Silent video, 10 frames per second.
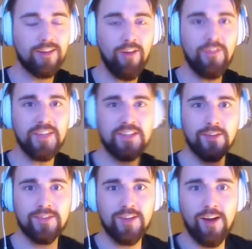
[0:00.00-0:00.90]
God, this
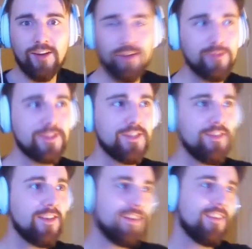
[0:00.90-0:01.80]
got dark all of a
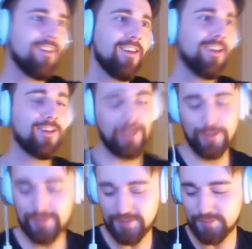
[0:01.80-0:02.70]
sudden. I didn't think you'd
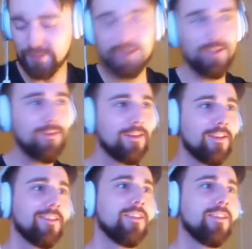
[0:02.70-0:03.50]
include this bit, dude.